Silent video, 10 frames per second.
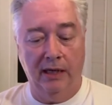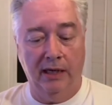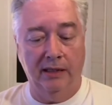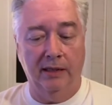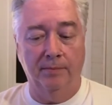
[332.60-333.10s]

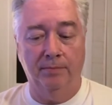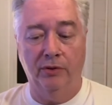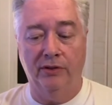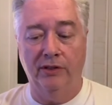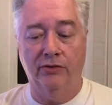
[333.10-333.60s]
And then
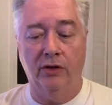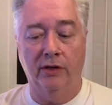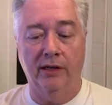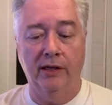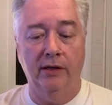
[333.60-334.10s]
put this
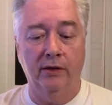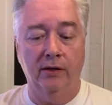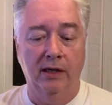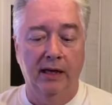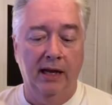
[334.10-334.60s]
on
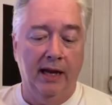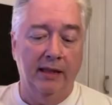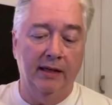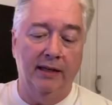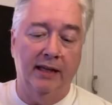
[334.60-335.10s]
here.
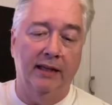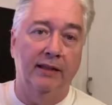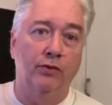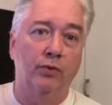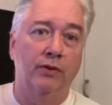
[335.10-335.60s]
And then again,
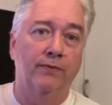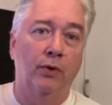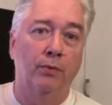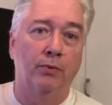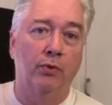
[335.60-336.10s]
this was
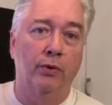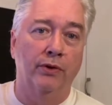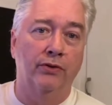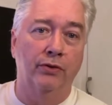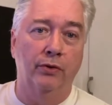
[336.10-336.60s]
foam core
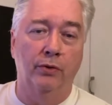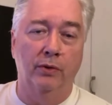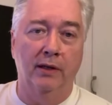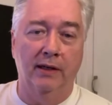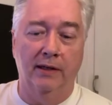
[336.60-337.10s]
too.
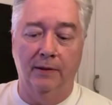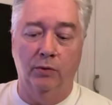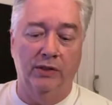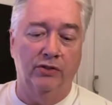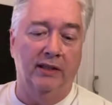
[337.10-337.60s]

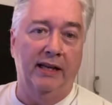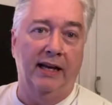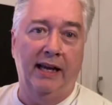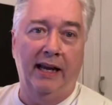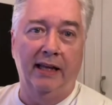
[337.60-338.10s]
Originally,
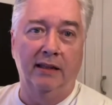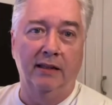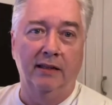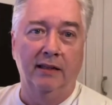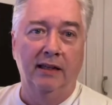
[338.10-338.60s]
I had
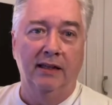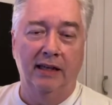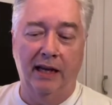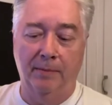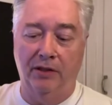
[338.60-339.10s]
the
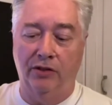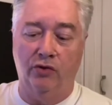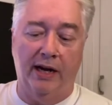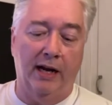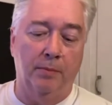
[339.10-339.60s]
name of the
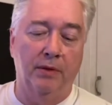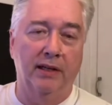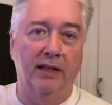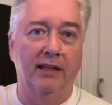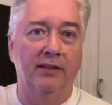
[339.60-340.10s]
track, but
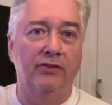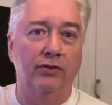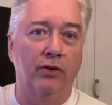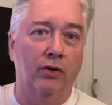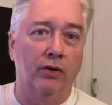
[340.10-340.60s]
again, this
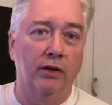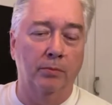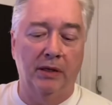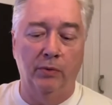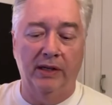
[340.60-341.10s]
is all going to
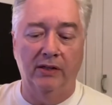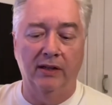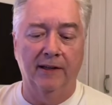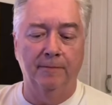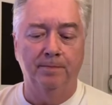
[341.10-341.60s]
be
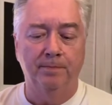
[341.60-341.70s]
redone.